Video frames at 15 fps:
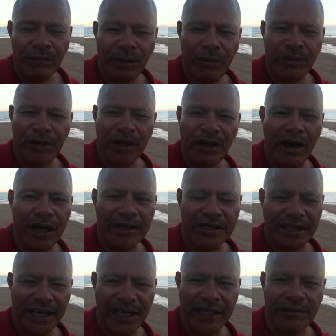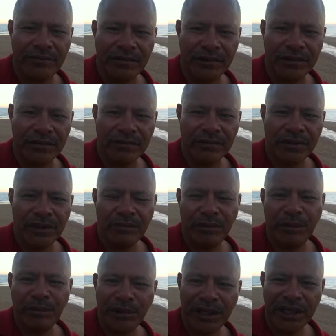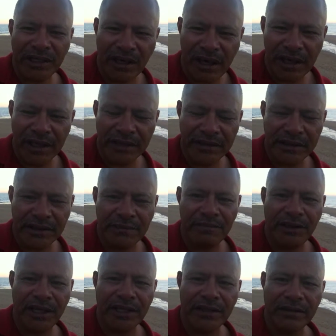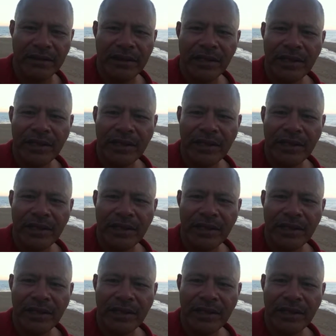When we're kind to animals, when we are kind to the planet,